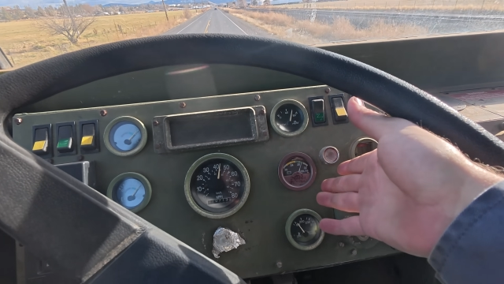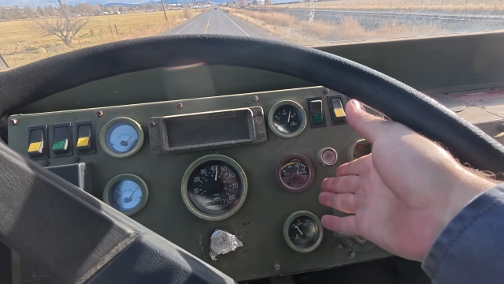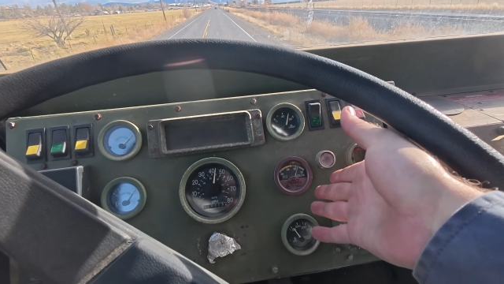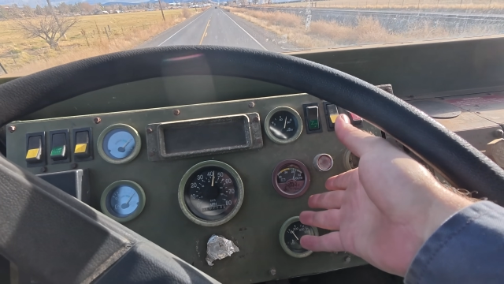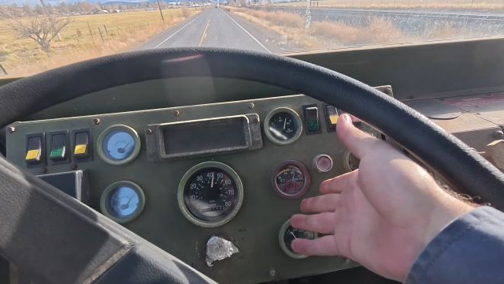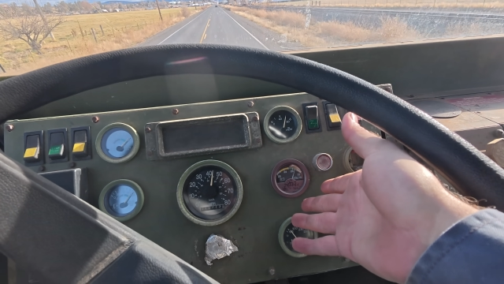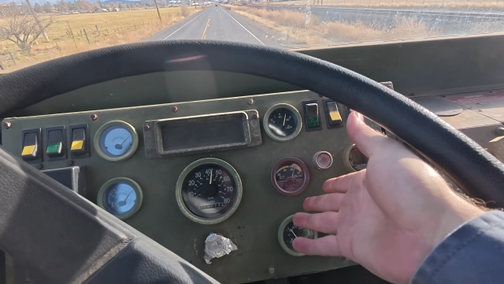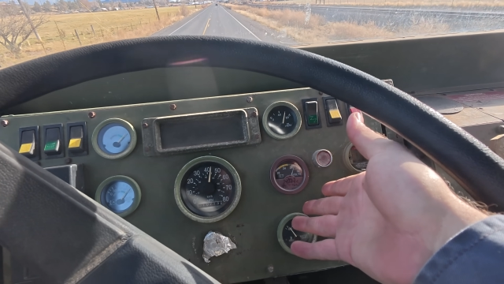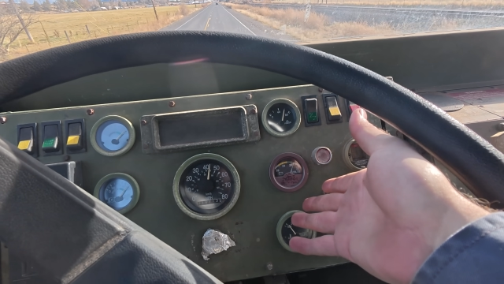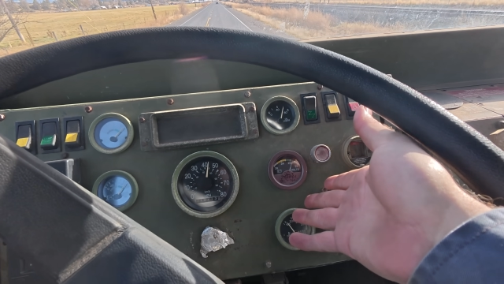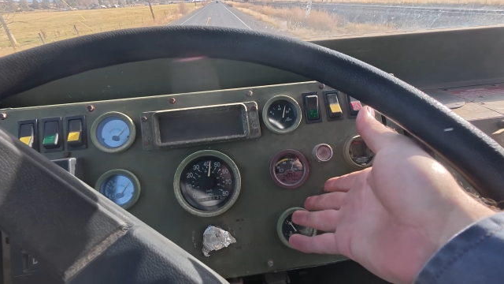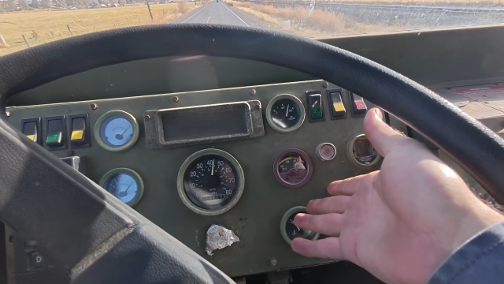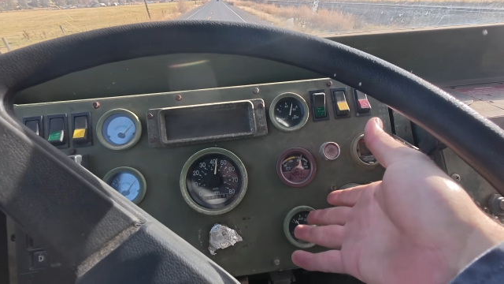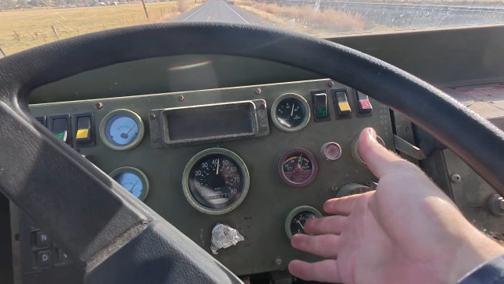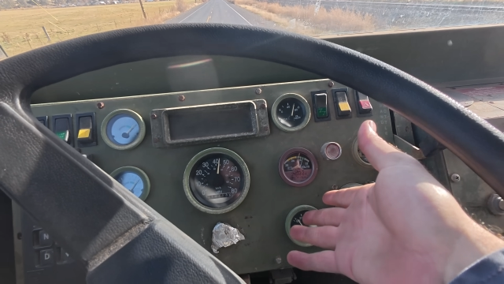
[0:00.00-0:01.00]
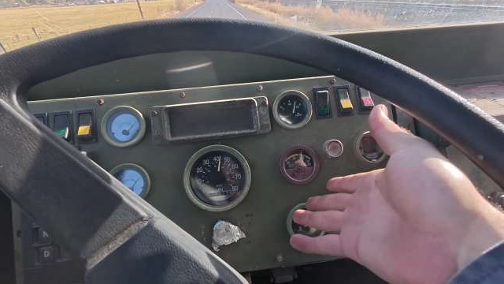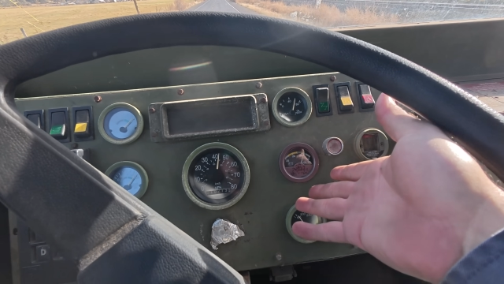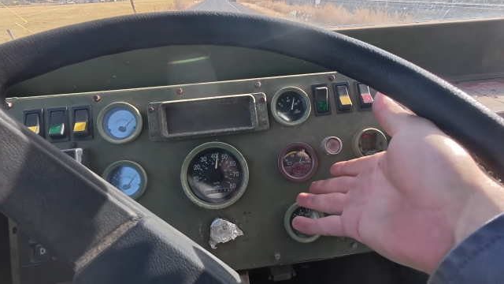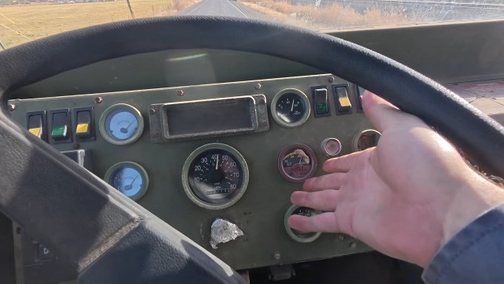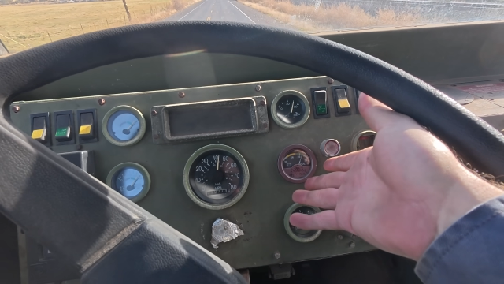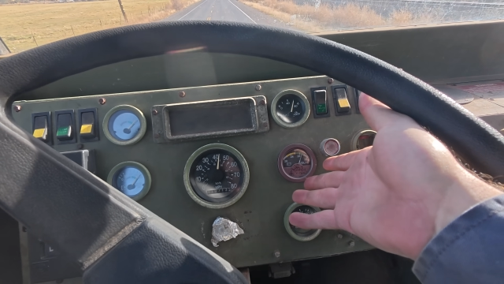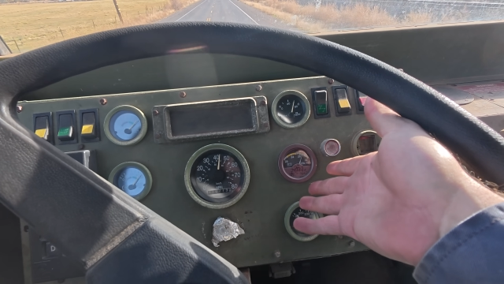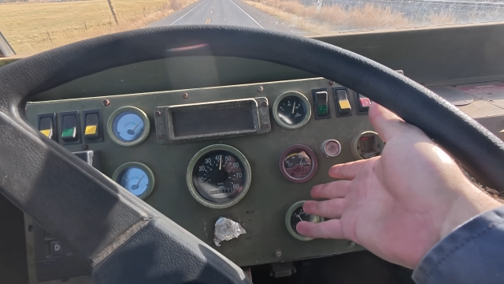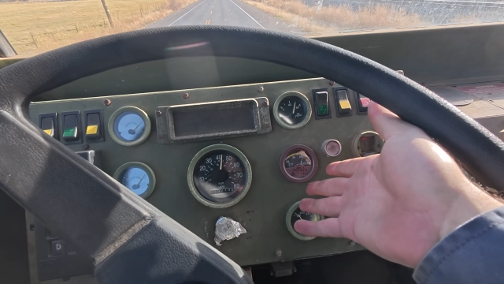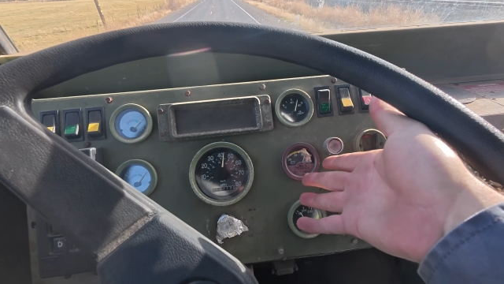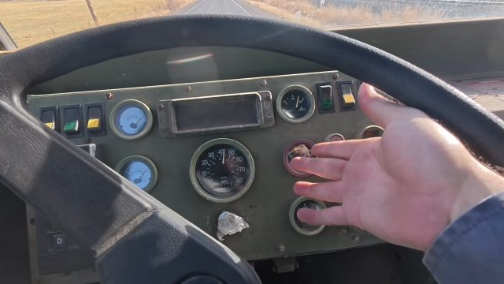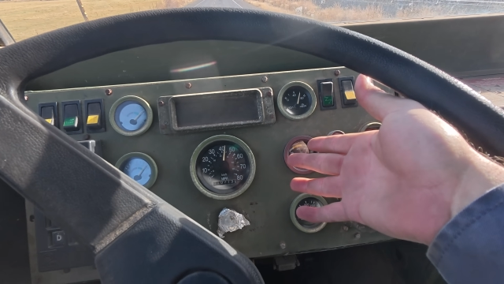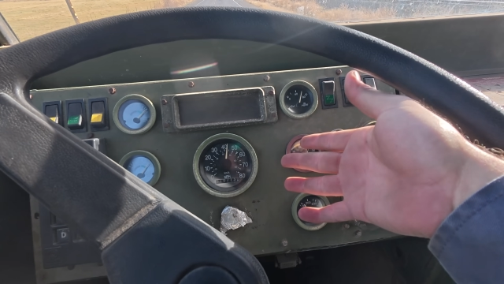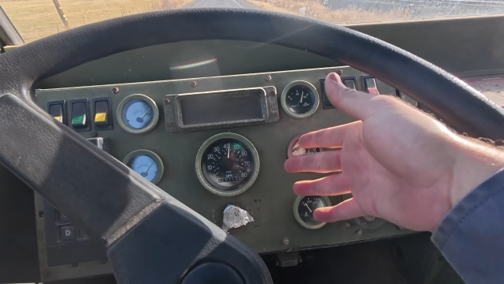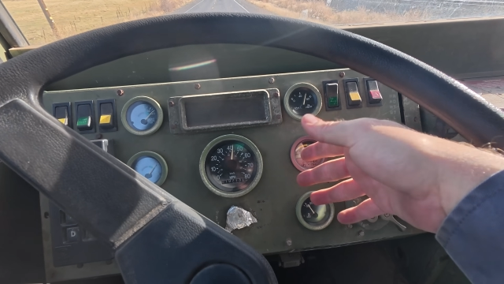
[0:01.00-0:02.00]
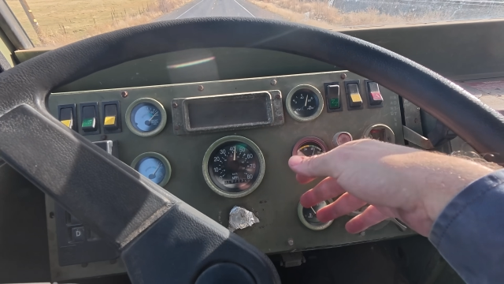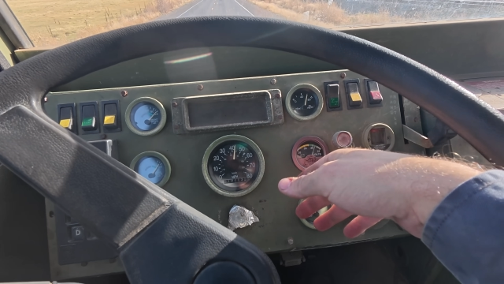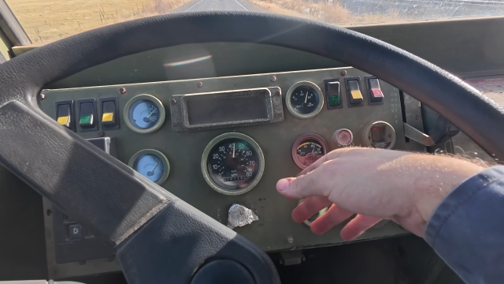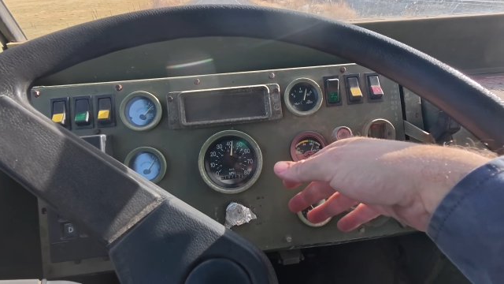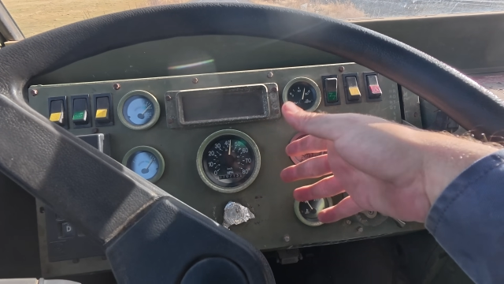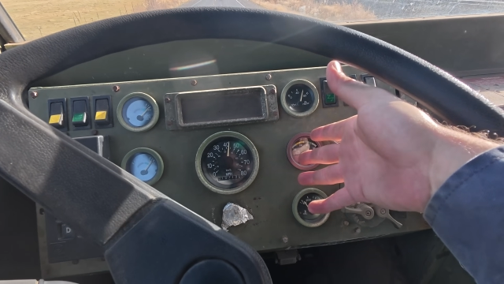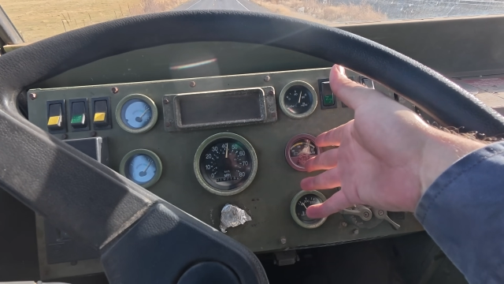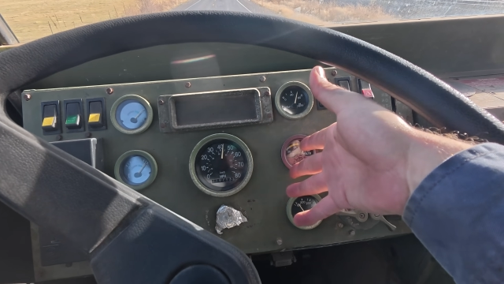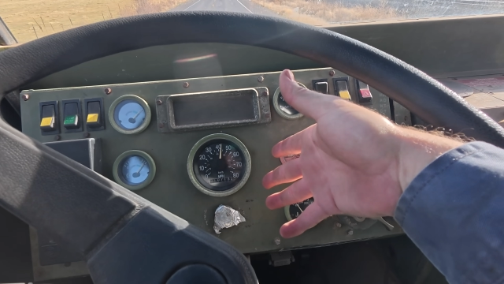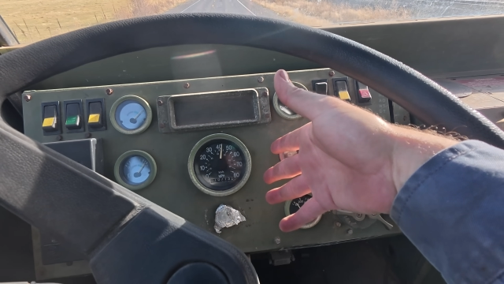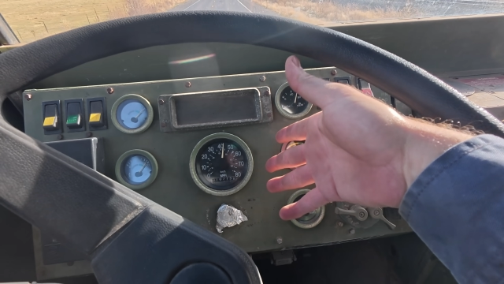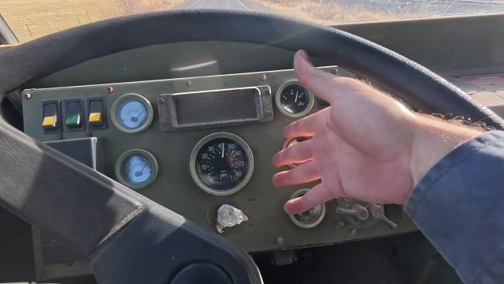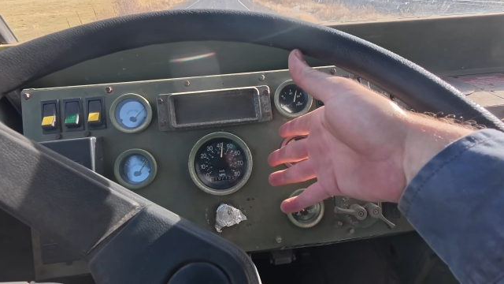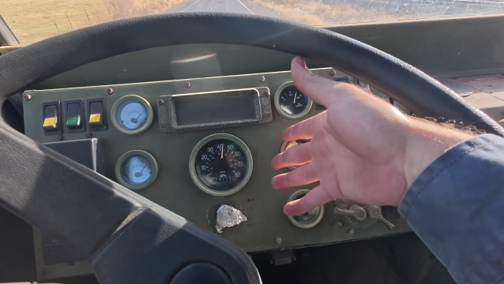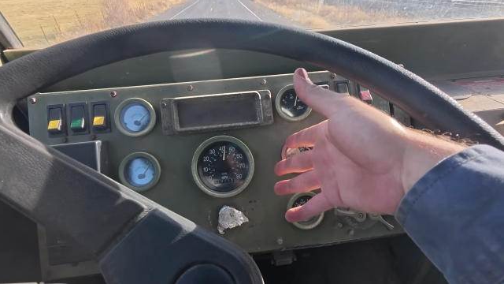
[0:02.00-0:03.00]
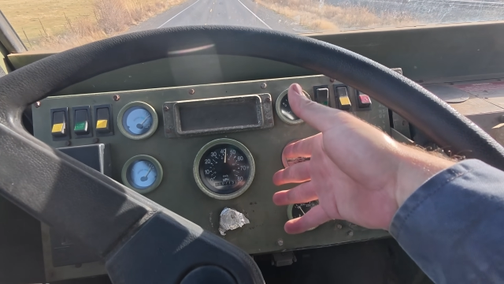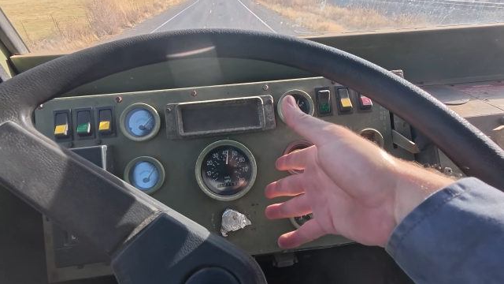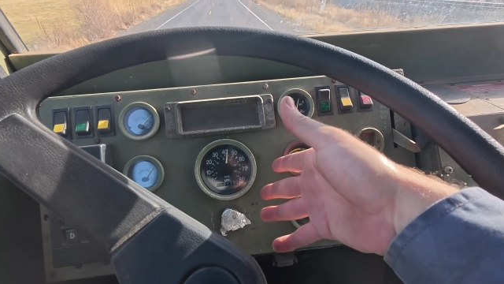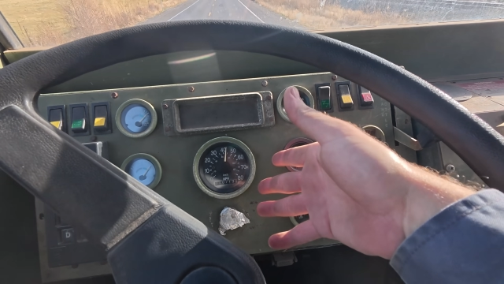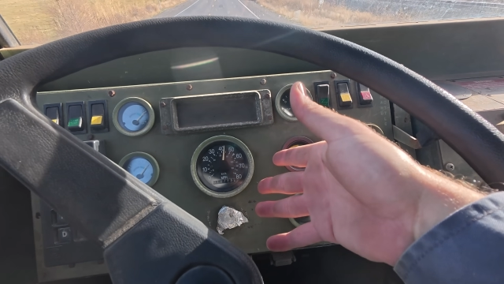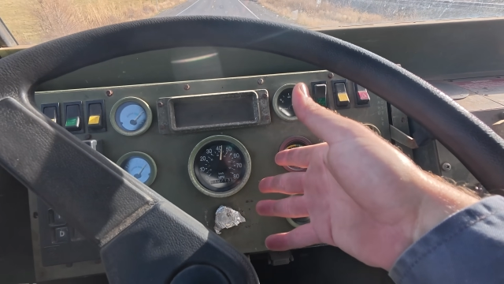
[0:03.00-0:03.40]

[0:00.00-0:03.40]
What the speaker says: [unreadable: no face in view]